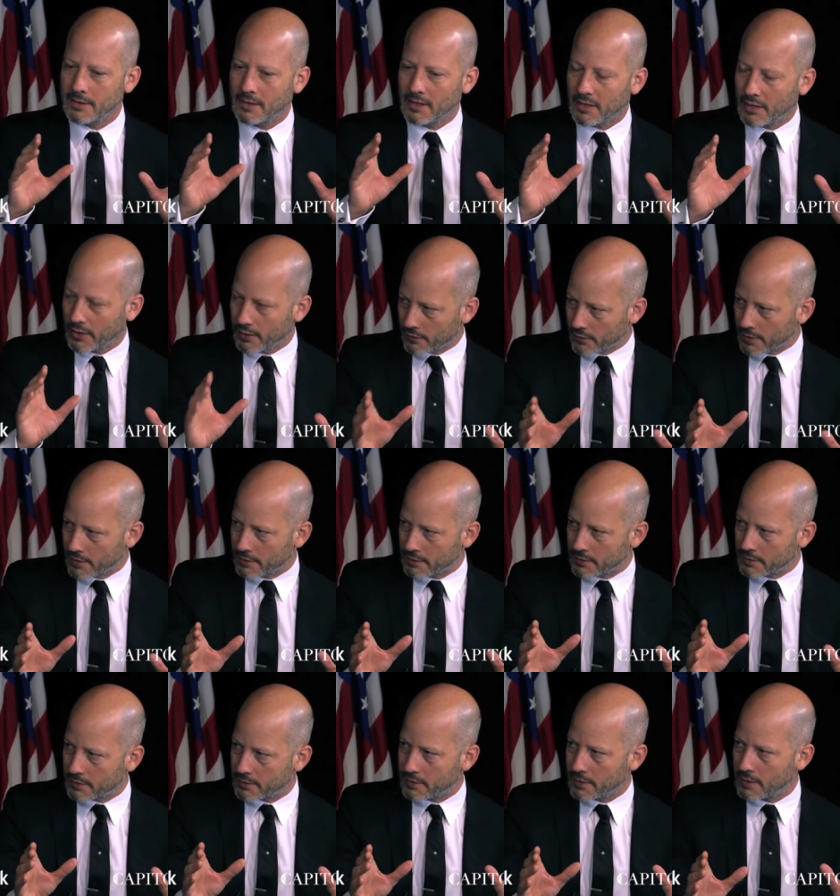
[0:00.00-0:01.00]

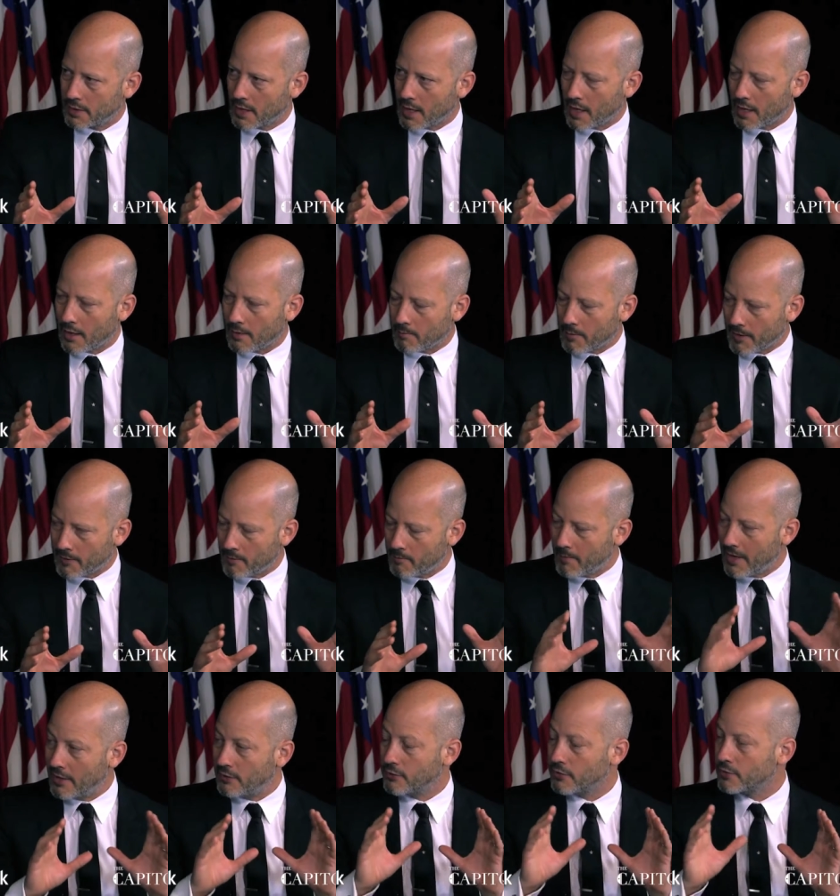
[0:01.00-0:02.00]
clearance uh, by the
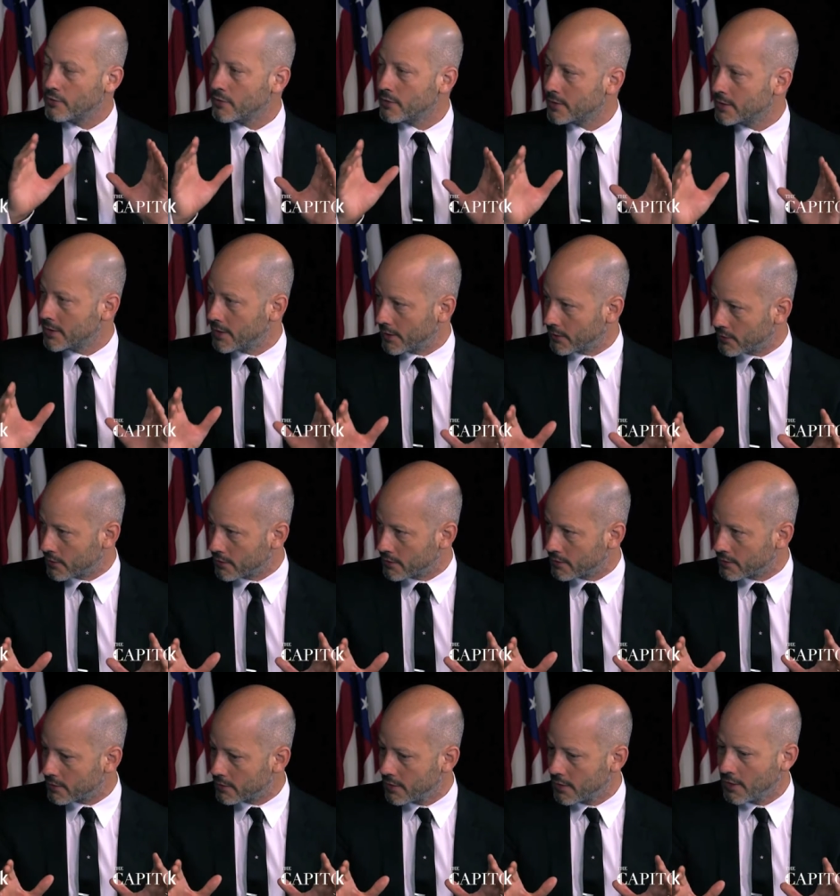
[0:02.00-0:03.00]
major
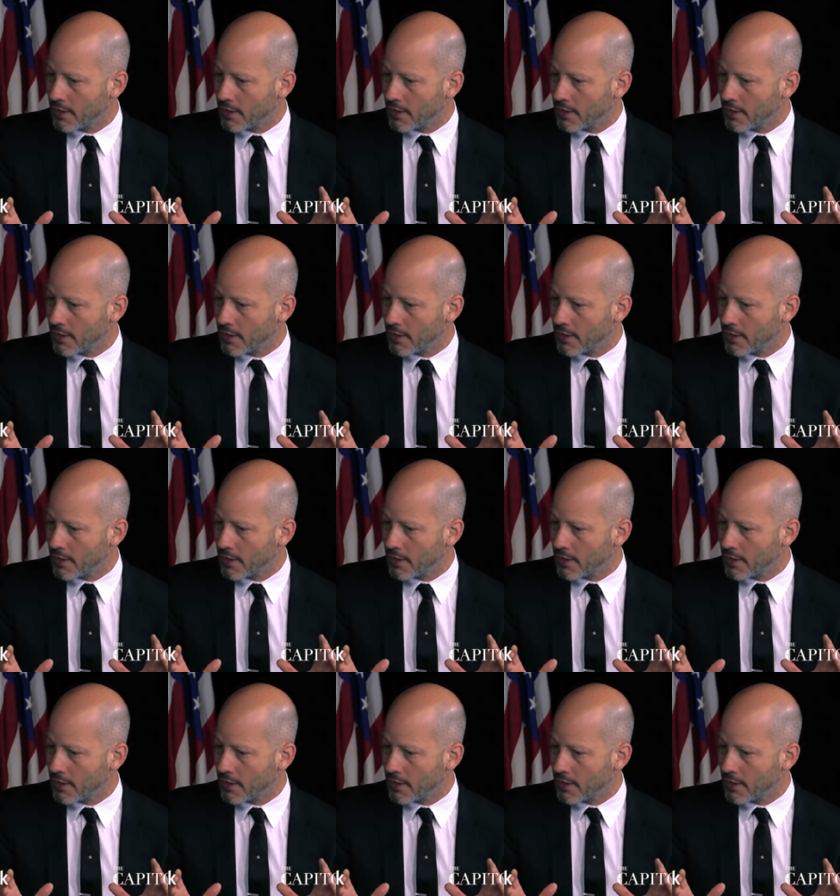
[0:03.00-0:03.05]
jurisdictions,